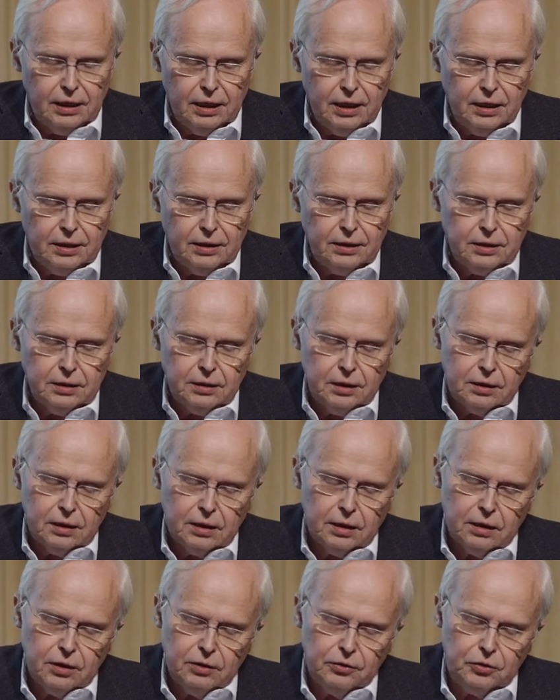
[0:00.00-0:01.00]
In
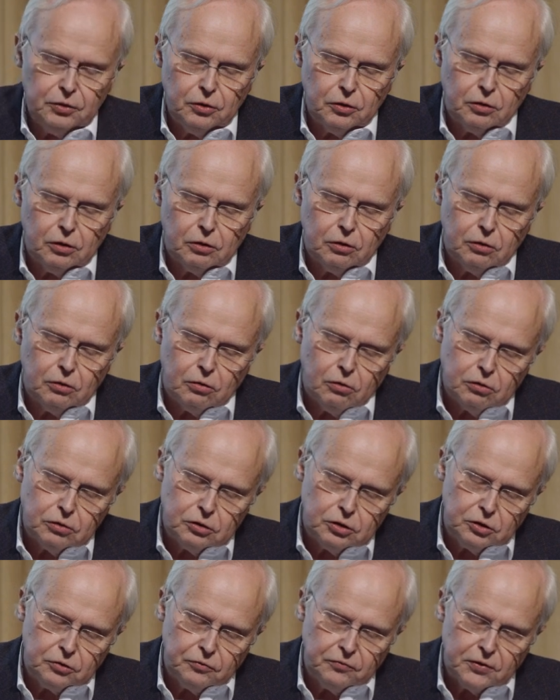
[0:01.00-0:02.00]
the
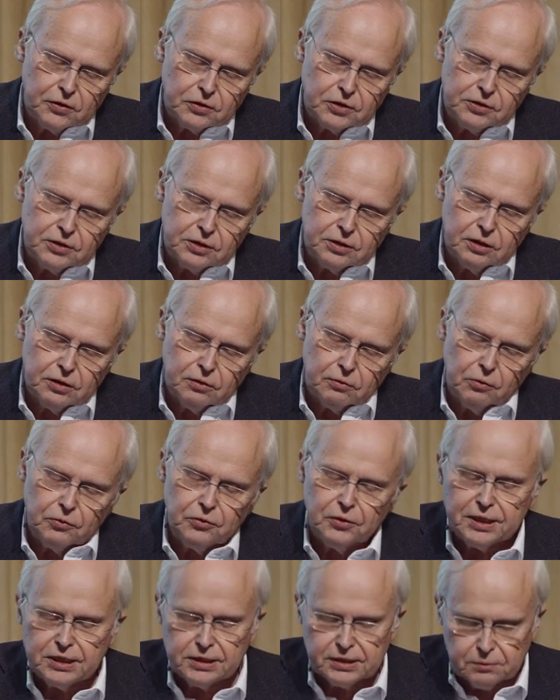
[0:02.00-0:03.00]
controversy
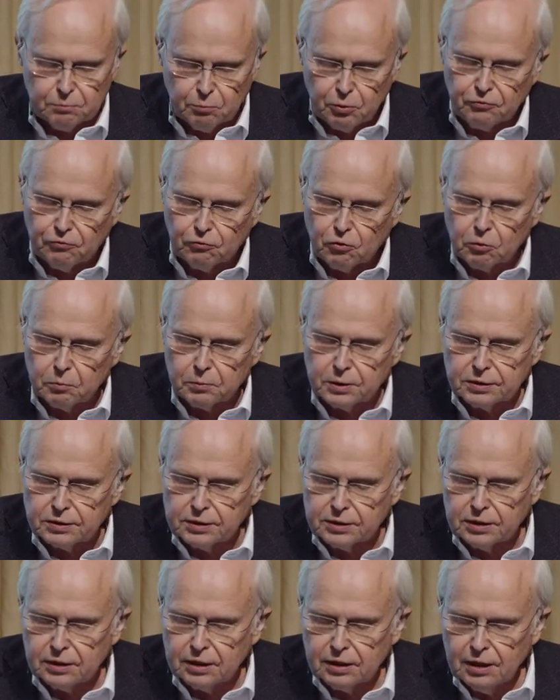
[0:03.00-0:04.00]
of this
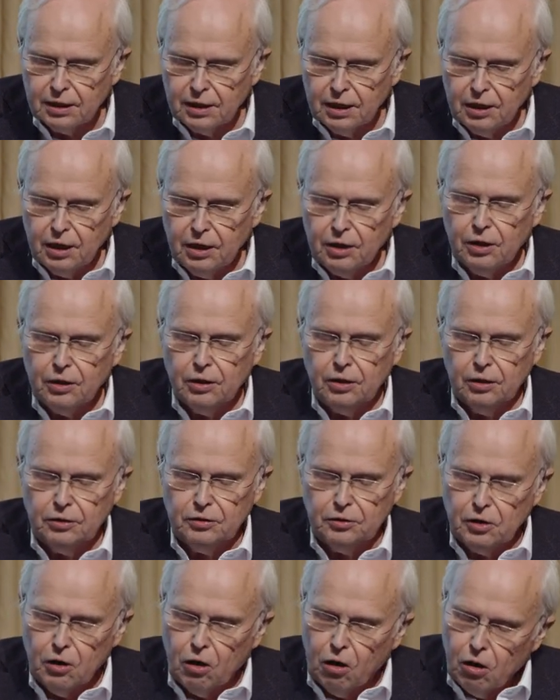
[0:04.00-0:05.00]
performance,
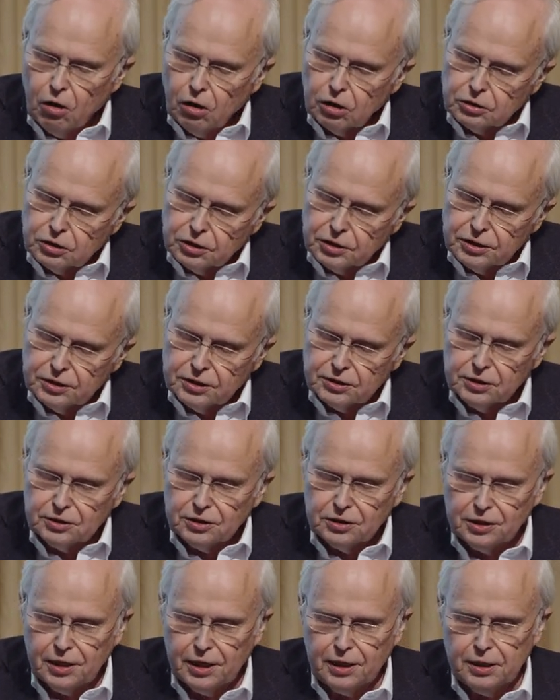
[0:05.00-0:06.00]
the
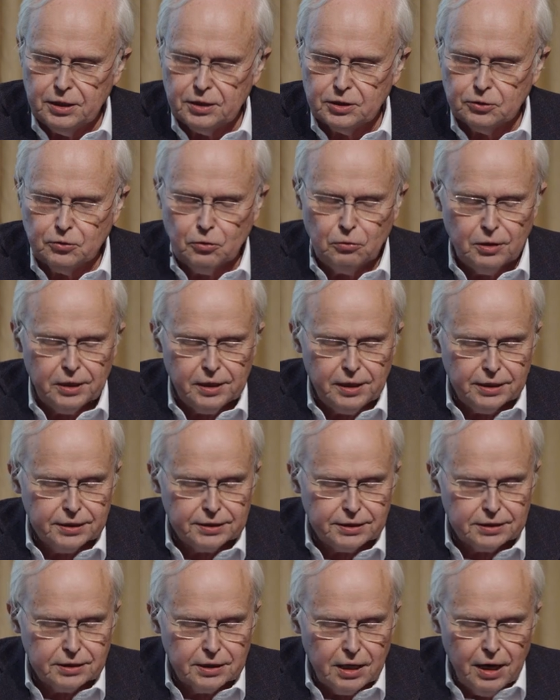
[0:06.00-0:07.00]
artist and his
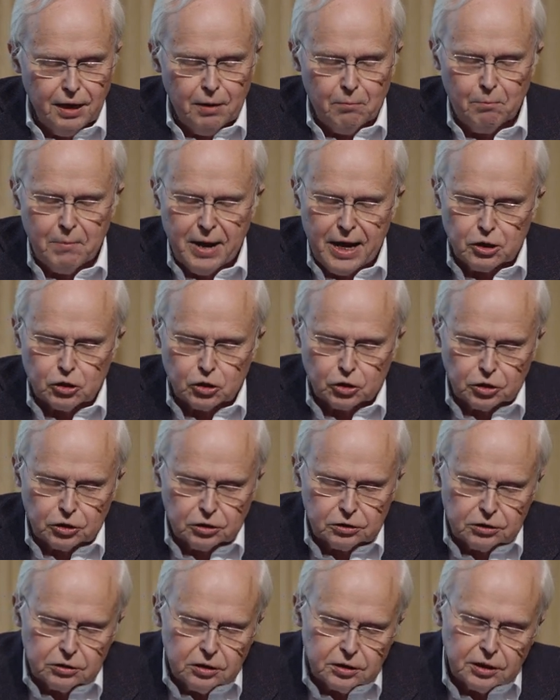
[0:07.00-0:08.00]
colleagues
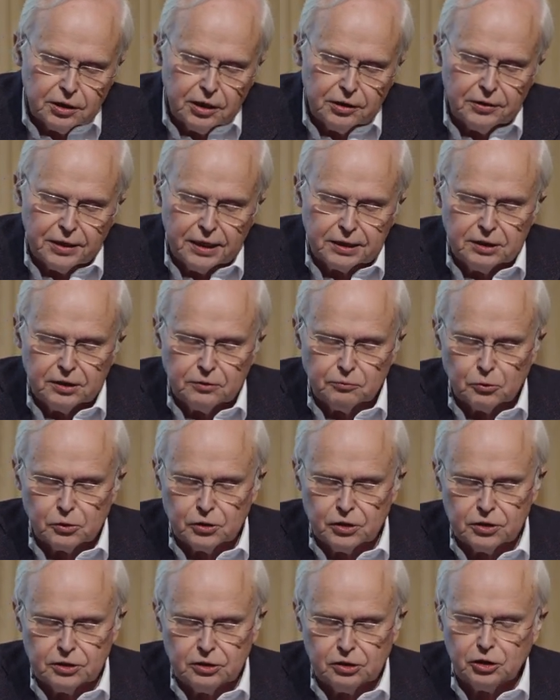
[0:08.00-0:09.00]
mentioned that it
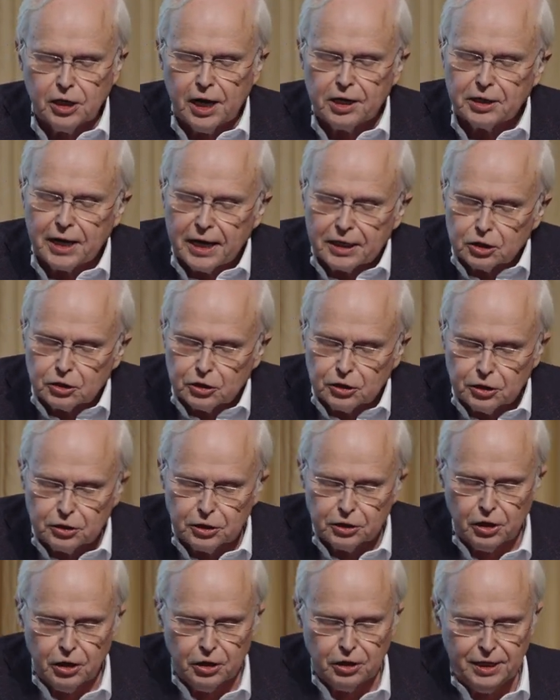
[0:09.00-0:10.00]
was
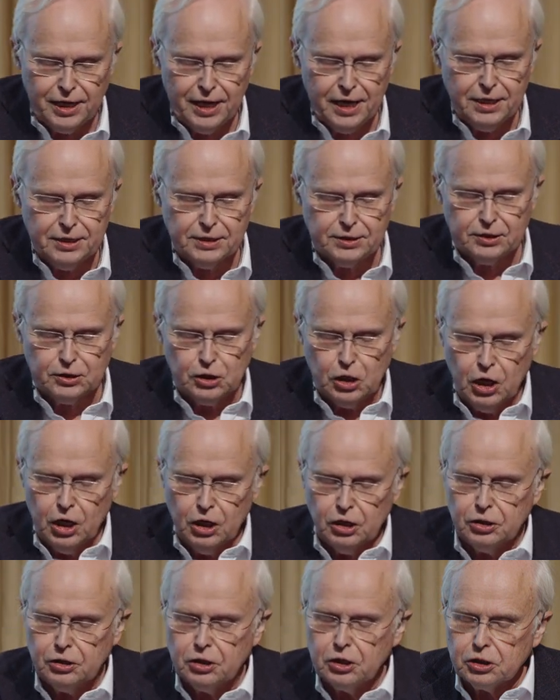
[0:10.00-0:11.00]
directed against
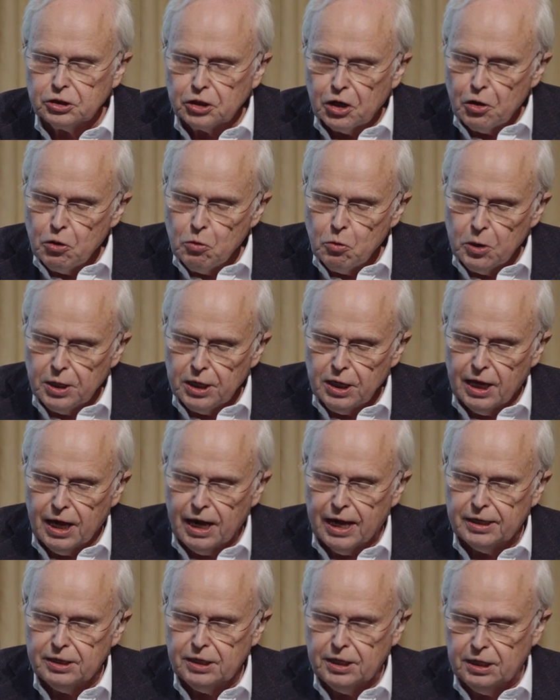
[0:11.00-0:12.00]
the growing
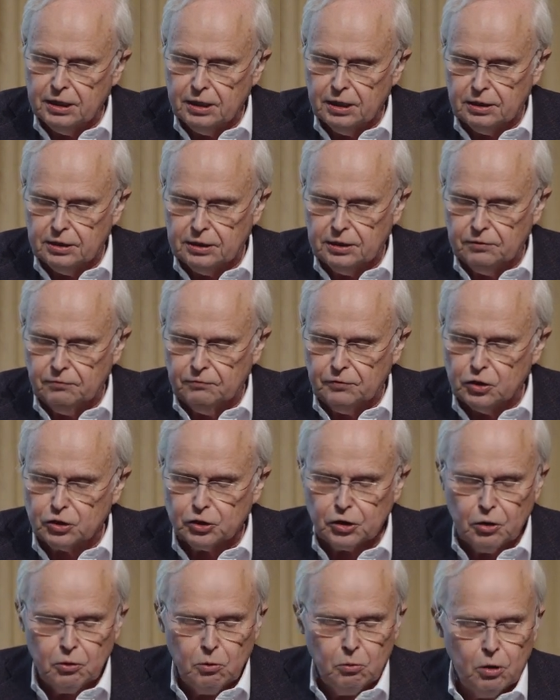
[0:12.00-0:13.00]
and negative
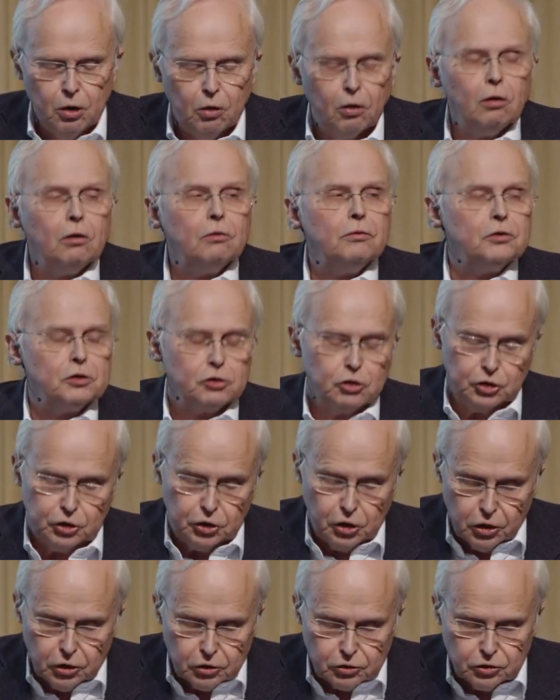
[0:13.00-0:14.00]
role of the
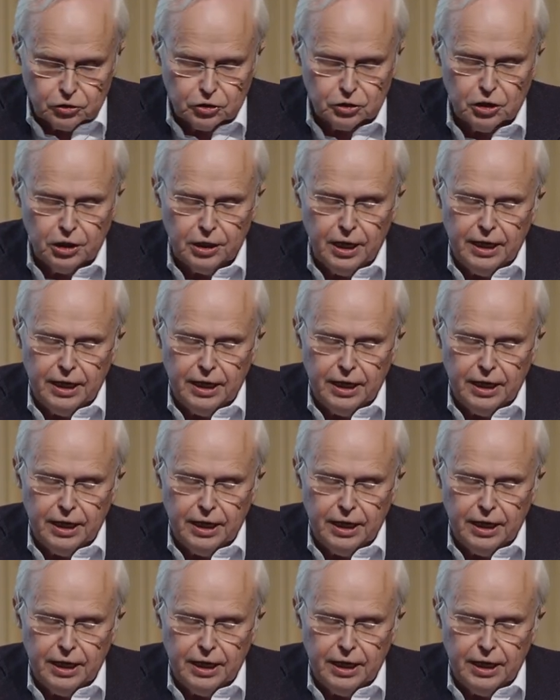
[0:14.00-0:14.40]
church